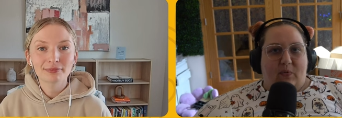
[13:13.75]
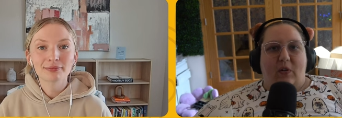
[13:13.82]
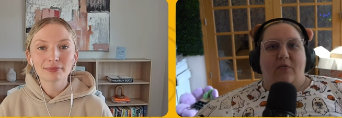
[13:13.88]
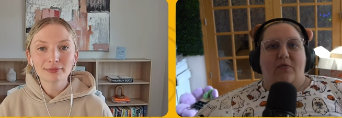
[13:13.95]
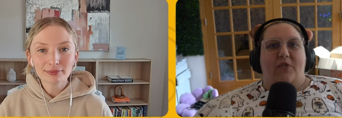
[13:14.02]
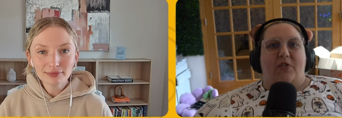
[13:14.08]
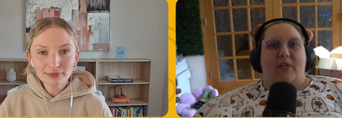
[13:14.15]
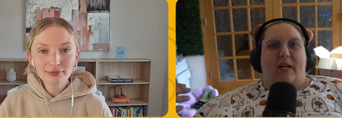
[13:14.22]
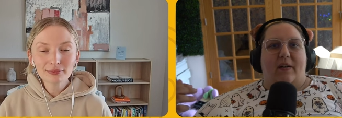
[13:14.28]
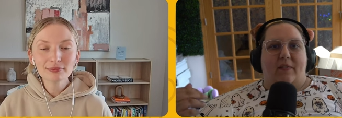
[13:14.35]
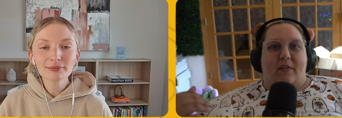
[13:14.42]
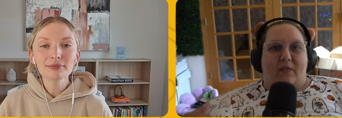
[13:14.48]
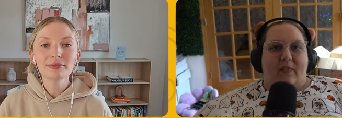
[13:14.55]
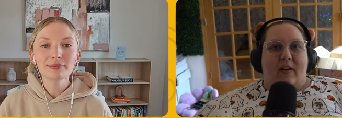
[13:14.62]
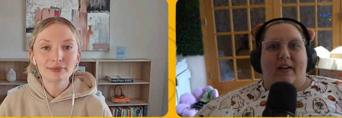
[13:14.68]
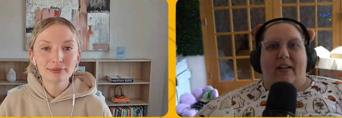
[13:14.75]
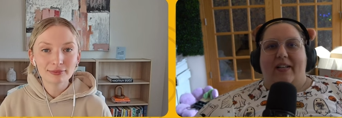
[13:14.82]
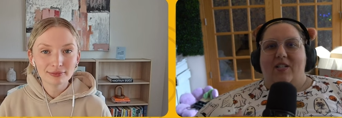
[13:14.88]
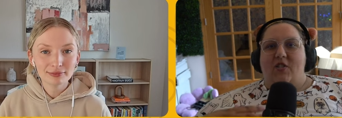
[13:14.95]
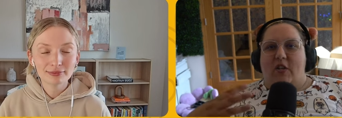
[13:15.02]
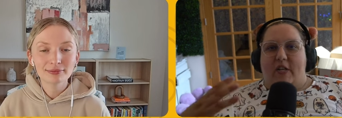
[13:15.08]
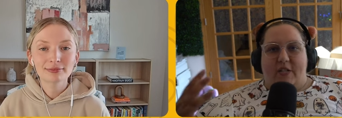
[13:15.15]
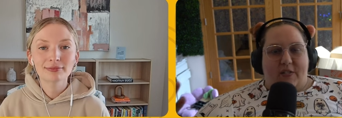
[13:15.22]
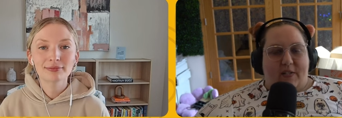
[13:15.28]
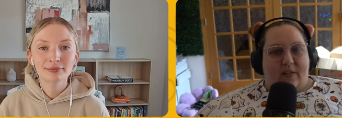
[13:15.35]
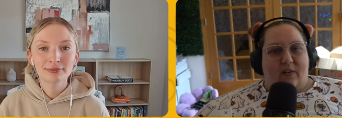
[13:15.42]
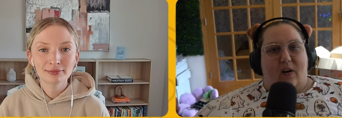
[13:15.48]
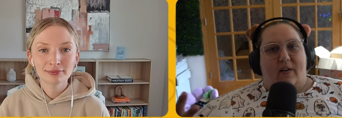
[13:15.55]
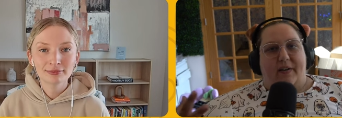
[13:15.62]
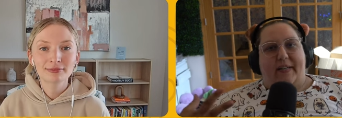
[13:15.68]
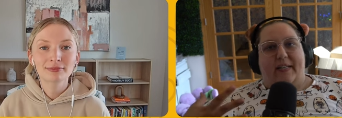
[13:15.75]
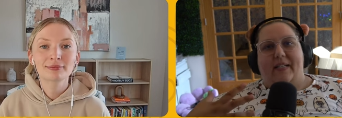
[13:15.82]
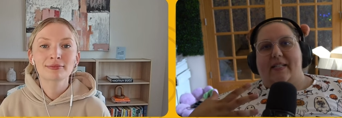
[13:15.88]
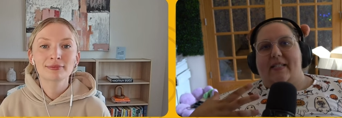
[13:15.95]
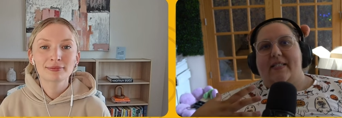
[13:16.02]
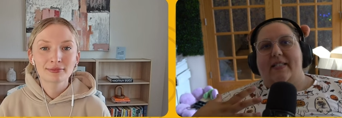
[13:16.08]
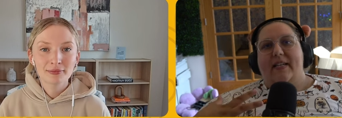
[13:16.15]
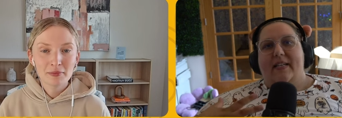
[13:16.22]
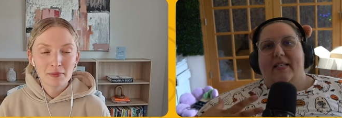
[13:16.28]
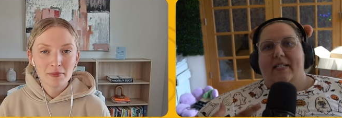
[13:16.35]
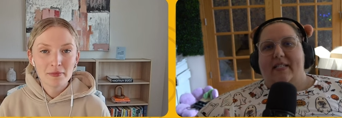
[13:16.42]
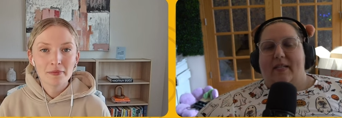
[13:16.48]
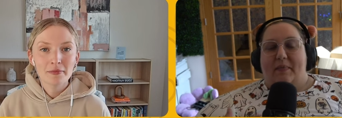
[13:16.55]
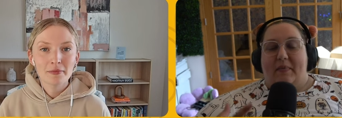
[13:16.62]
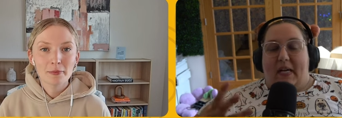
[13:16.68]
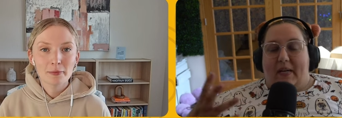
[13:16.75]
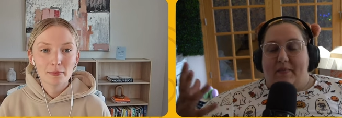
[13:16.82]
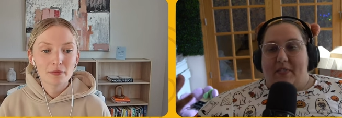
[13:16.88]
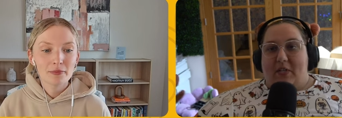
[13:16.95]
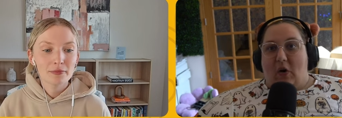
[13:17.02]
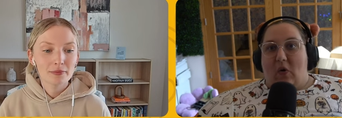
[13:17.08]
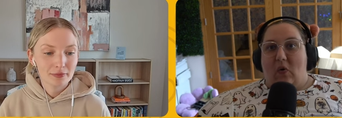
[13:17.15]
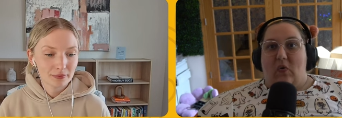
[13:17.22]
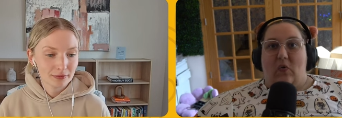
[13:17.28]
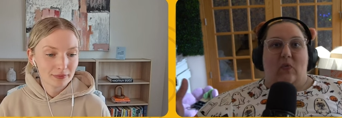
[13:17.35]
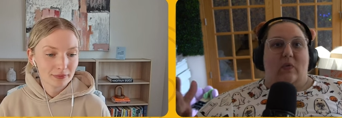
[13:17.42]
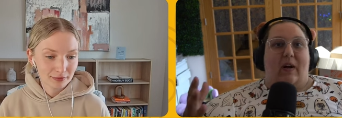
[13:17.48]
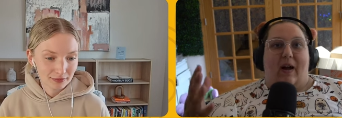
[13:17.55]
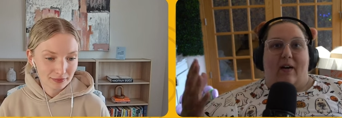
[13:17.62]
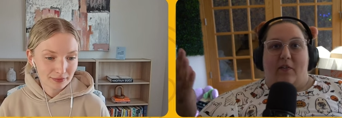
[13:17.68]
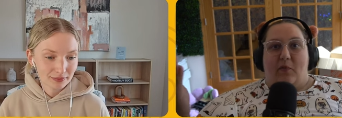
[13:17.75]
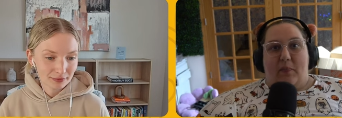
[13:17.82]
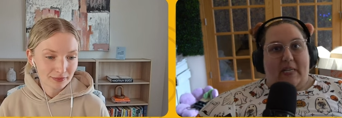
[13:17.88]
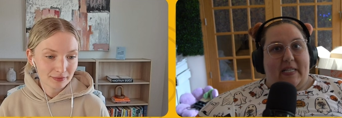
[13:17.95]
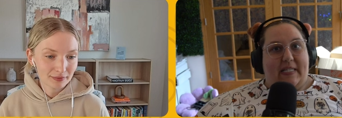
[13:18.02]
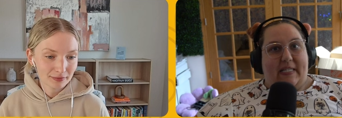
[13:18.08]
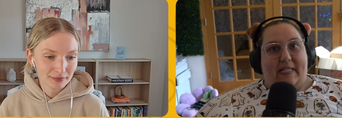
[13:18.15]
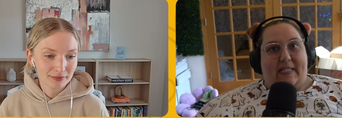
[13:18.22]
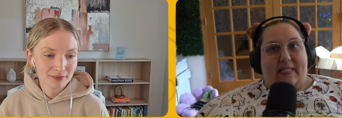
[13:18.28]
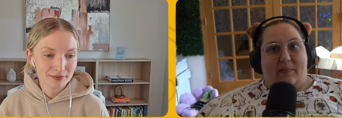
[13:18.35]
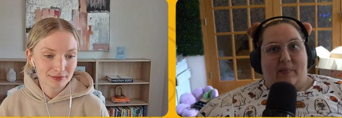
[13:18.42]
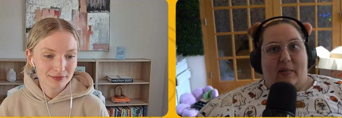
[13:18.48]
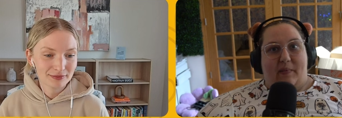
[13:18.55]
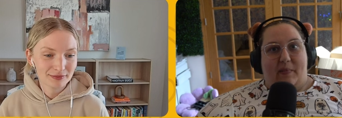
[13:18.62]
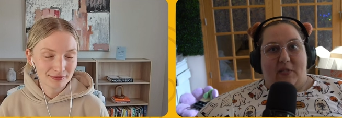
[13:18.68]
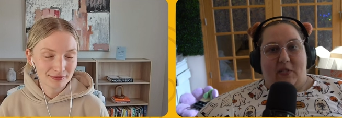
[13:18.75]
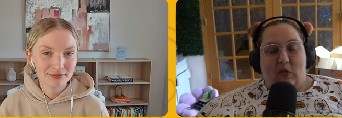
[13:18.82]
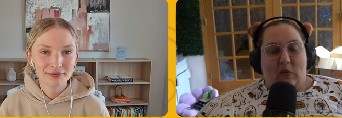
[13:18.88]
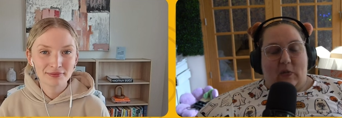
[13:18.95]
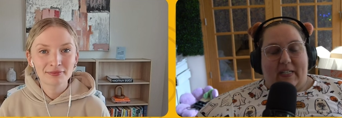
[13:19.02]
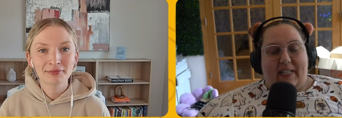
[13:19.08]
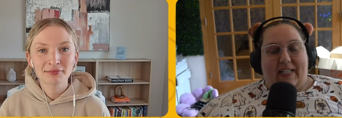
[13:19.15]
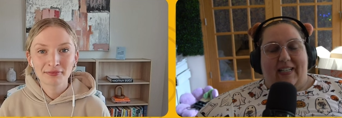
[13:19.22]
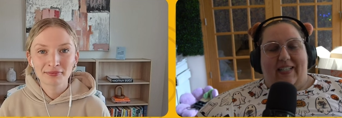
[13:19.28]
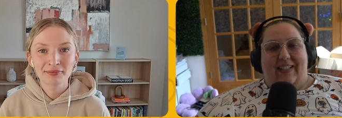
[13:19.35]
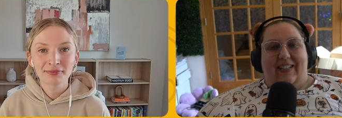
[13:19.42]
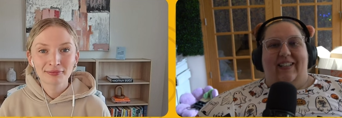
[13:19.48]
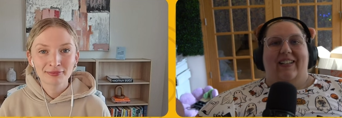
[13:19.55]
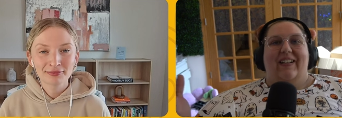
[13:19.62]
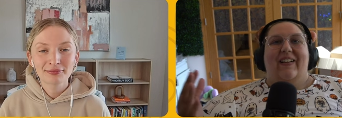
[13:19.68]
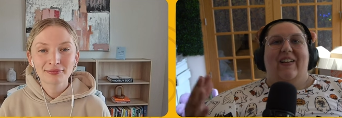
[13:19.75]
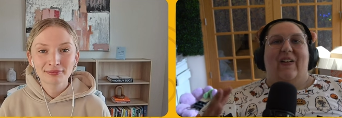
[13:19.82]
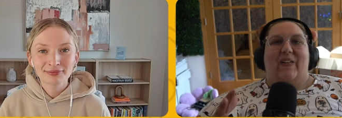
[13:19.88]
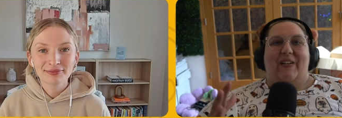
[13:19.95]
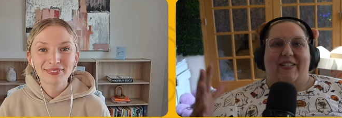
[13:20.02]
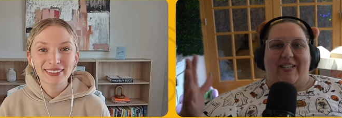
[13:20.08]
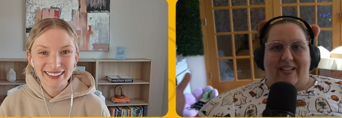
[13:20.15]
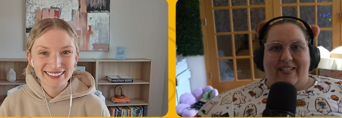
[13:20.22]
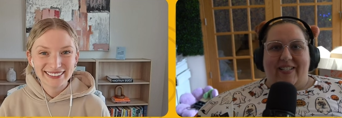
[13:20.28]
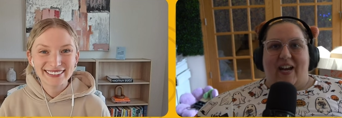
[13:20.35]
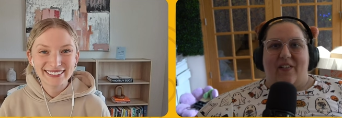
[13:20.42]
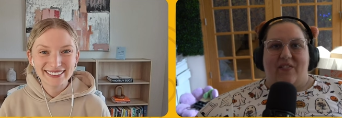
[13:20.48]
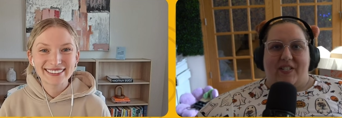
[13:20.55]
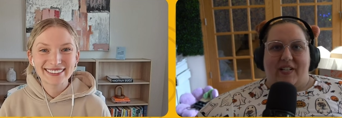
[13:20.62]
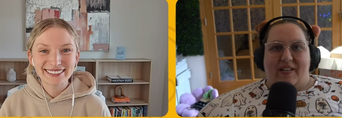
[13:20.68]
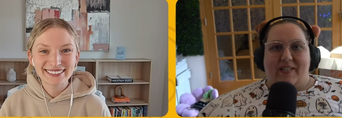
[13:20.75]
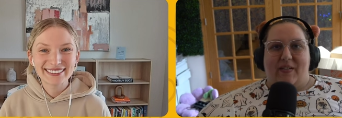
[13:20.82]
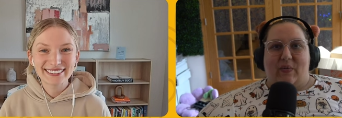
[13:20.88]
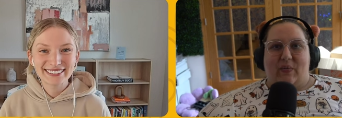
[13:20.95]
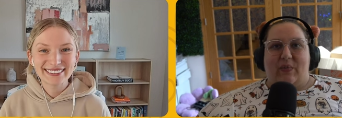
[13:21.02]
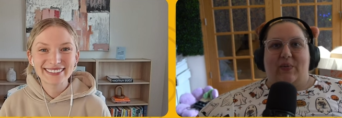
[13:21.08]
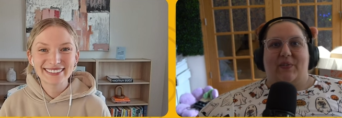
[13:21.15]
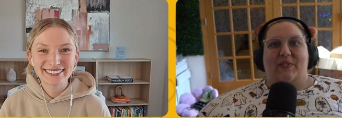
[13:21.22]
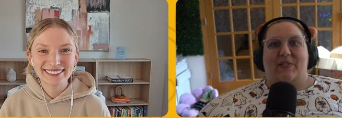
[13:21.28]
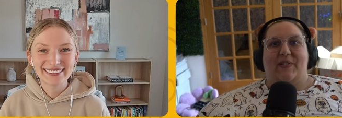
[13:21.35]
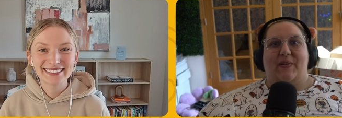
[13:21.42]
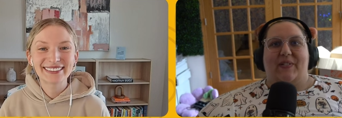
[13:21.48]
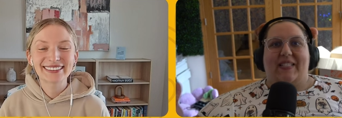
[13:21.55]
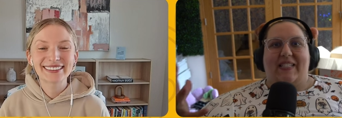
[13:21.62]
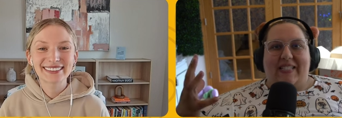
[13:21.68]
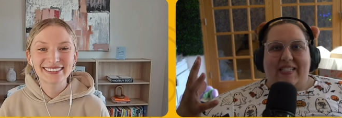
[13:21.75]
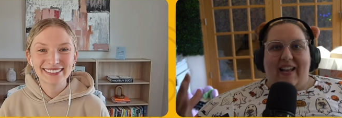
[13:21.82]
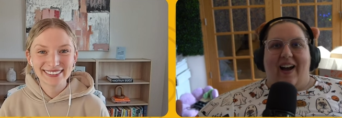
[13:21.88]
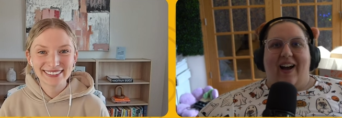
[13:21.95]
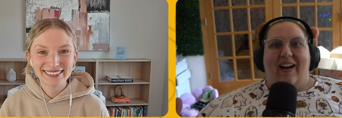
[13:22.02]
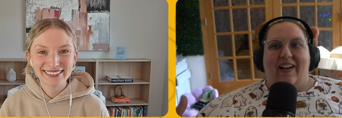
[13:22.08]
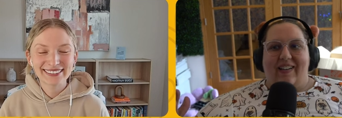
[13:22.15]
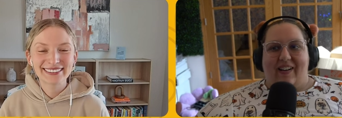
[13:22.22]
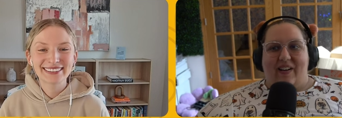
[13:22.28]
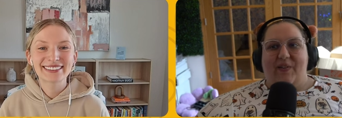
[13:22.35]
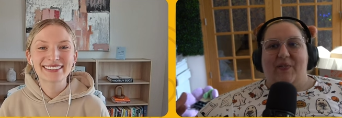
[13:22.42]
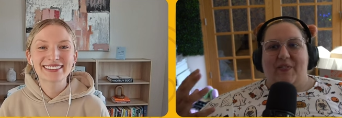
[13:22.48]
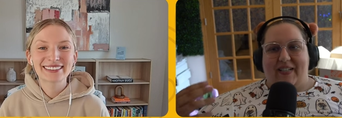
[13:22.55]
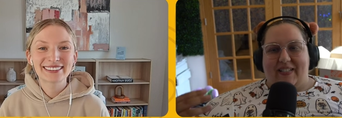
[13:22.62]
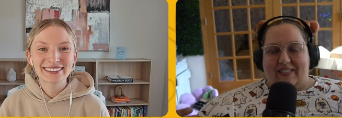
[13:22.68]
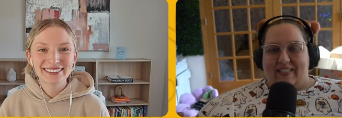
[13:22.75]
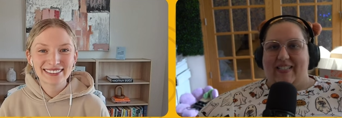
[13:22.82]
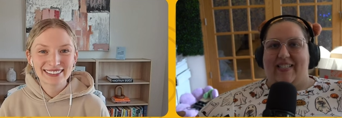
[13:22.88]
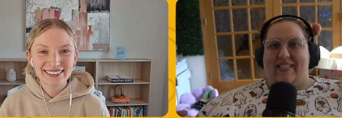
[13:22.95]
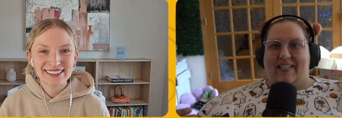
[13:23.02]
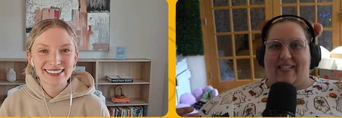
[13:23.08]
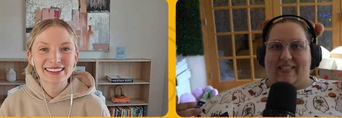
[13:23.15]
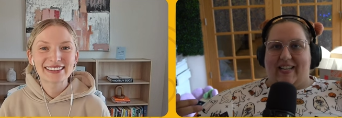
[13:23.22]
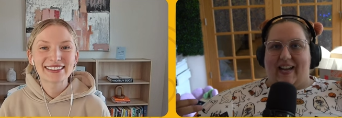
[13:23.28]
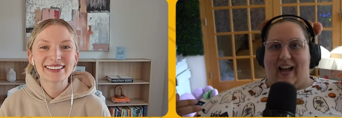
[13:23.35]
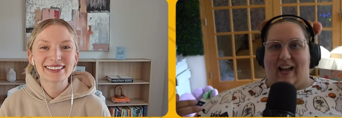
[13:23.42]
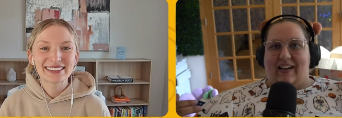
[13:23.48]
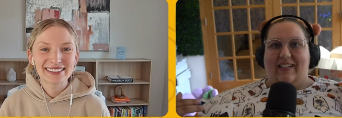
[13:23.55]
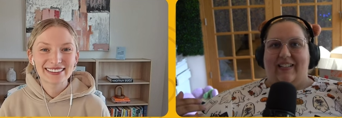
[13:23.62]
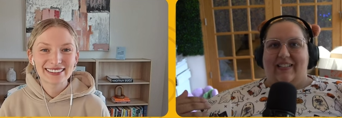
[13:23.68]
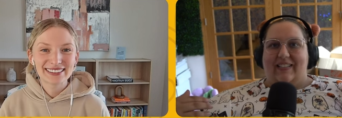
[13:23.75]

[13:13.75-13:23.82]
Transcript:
Speaker 1: approach to how they're running, change their audience, sometimes go out of business, sometimes slowly or change advertising rules. So it's not unrealistic that